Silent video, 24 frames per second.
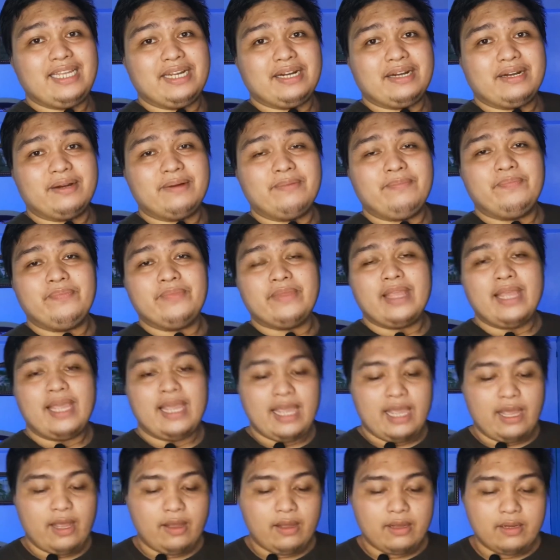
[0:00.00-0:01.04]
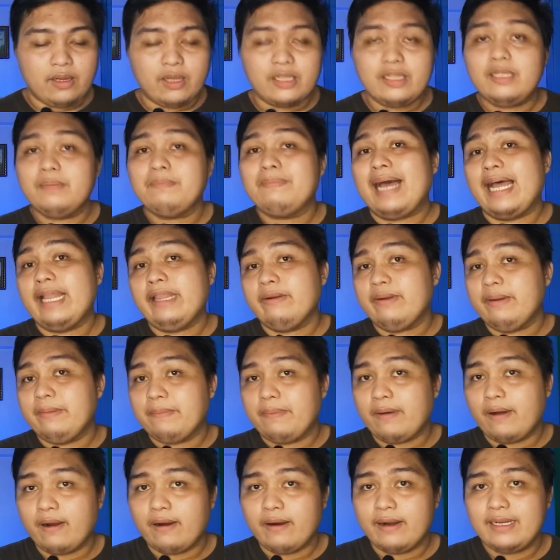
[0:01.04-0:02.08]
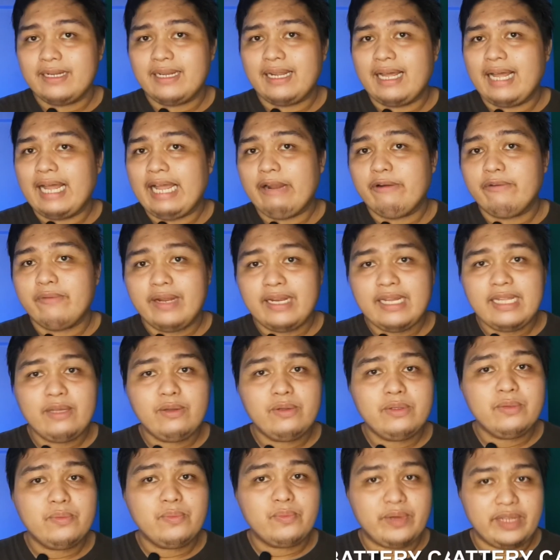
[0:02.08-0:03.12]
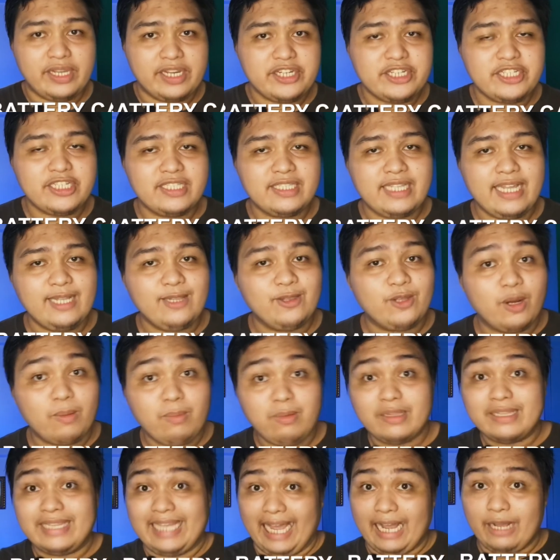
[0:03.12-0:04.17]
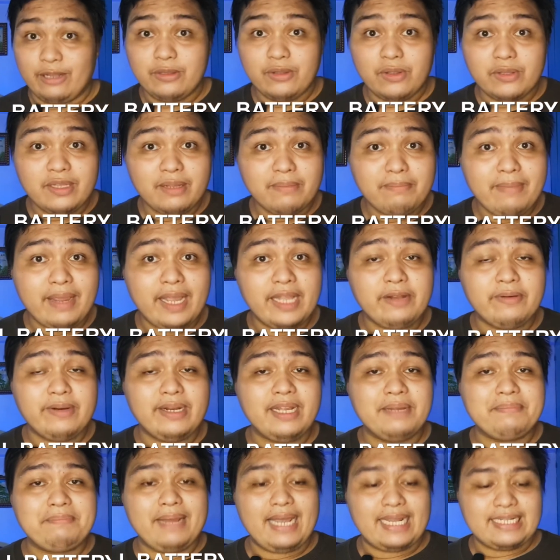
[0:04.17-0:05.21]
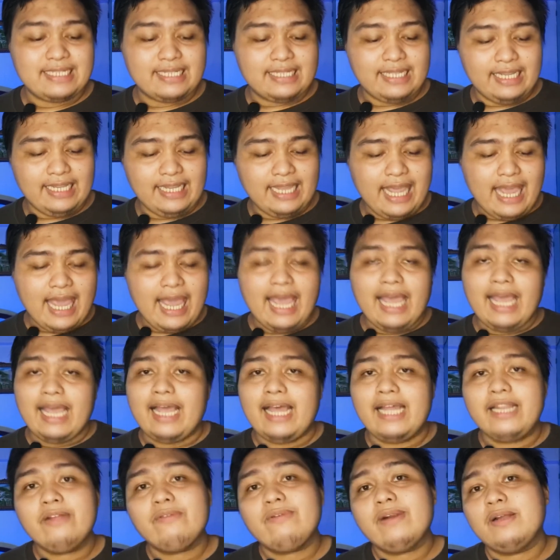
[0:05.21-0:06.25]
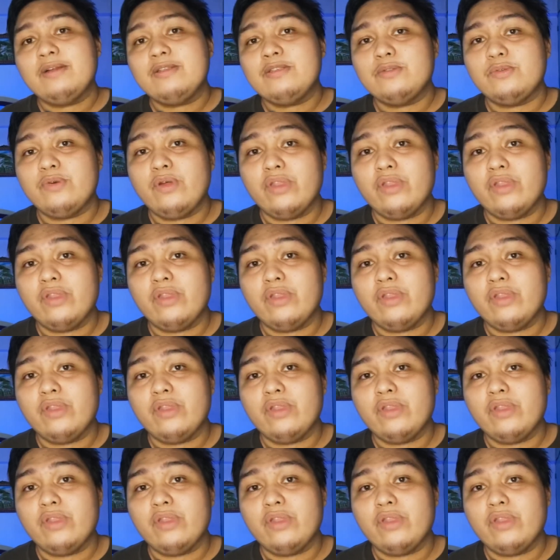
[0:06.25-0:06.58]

here. On the battery part, I really wish they doubled down on the battery capacity at around